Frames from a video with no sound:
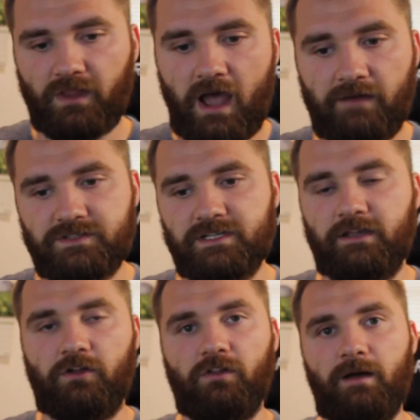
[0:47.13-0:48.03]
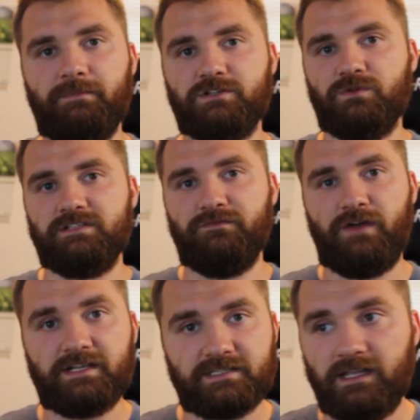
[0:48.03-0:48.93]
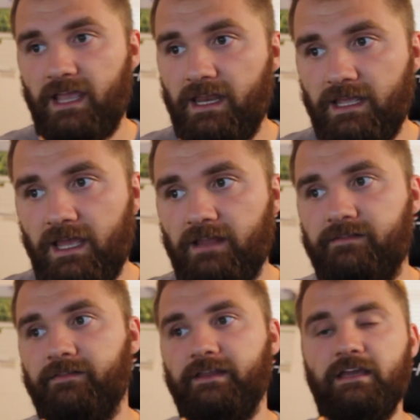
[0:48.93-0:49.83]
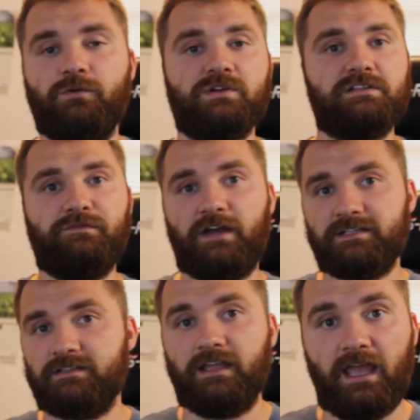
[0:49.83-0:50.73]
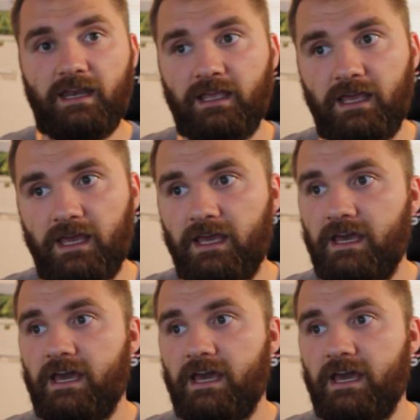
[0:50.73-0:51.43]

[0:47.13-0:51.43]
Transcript: obviously Columbus was investigating it, the league was investigating it,